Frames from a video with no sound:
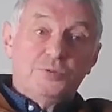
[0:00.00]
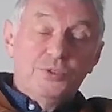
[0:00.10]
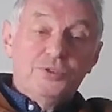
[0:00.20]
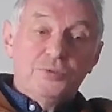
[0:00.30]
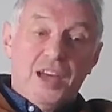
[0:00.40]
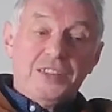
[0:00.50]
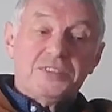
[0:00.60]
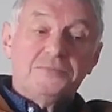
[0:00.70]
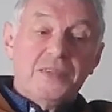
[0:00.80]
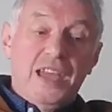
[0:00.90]
She wouldn't do
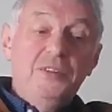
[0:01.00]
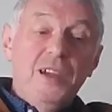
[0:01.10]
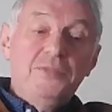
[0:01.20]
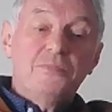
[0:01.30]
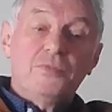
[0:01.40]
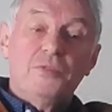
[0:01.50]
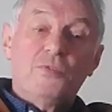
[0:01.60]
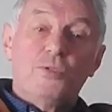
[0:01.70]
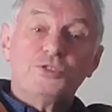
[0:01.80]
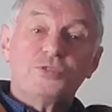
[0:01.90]
that. Anyway,
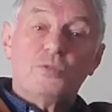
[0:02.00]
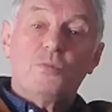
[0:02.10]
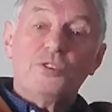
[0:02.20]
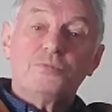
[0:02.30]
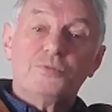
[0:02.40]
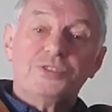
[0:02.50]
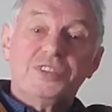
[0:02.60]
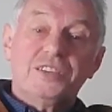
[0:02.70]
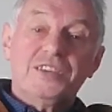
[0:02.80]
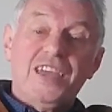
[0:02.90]
of course, what
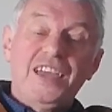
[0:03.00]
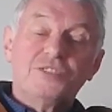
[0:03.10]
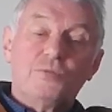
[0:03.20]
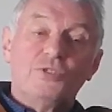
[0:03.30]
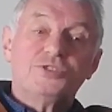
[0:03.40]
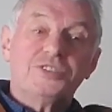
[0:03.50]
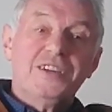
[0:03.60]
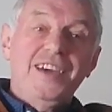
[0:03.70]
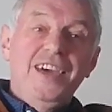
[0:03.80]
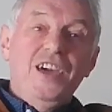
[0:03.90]
was the case was
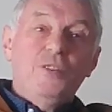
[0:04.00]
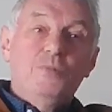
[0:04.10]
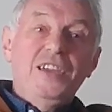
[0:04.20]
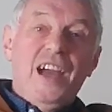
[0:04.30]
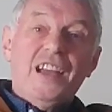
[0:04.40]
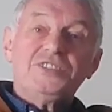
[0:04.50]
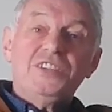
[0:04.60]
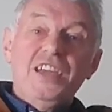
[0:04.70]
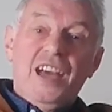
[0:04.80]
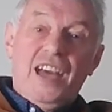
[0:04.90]
that we
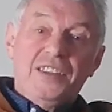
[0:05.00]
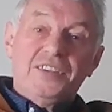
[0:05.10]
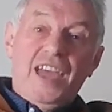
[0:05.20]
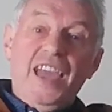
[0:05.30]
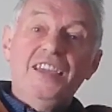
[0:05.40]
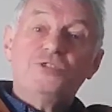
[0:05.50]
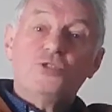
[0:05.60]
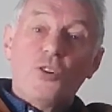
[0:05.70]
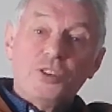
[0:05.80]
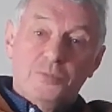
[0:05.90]
actually had a
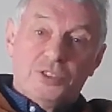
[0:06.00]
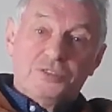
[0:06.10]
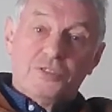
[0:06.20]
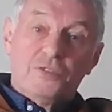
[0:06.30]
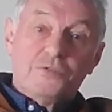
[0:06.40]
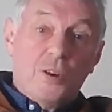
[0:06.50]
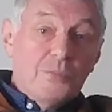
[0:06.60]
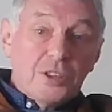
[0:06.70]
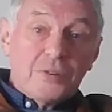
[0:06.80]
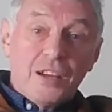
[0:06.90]
document
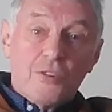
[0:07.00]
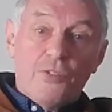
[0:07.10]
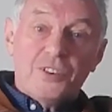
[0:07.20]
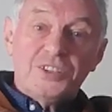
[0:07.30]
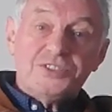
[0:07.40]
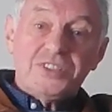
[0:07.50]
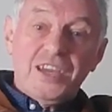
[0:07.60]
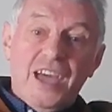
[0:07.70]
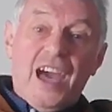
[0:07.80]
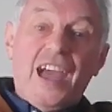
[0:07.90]
from the Crown
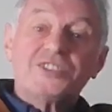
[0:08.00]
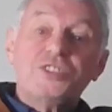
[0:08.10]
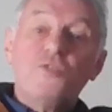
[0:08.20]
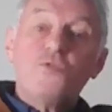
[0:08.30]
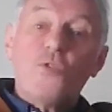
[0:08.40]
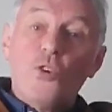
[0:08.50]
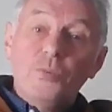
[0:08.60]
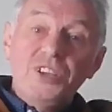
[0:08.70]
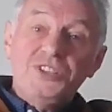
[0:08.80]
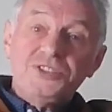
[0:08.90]
Office actually
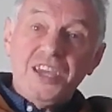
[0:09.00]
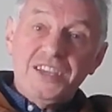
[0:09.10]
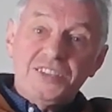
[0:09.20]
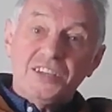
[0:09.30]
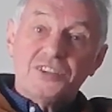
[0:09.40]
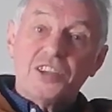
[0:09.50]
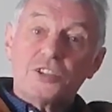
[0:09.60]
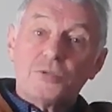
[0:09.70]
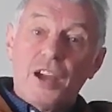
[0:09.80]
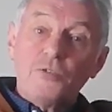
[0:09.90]
formally stating
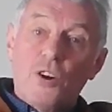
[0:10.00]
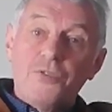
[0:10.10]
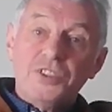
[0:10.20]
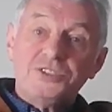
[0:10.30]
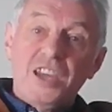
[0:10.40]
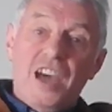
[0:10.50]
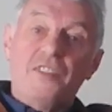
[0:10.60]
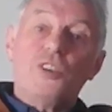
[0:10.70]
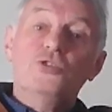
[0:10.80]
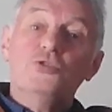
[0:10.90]
that the Crown Office
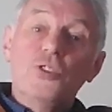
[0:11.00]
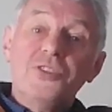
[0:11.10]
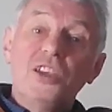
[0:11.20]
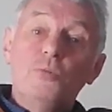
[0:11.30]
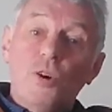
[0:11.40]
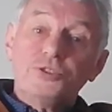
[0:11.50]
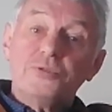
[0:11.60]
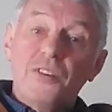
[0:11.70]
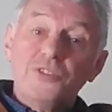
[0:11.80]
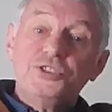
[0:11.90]
have nothing
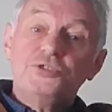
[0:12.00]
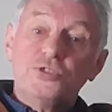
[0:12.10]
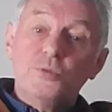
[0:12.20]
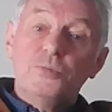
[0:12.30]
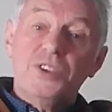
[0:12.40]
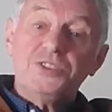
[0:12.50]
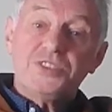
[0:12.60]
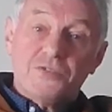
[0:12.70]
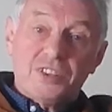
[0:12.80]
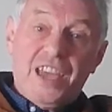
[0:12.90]
whatsoever to do with
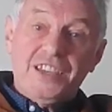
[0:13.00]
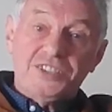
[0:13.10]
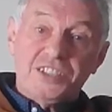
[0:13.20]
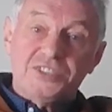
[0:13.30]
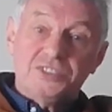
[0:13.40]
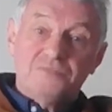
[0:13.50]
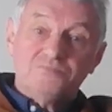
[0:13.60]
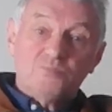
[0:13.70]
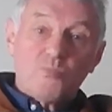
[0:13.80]
civil cases.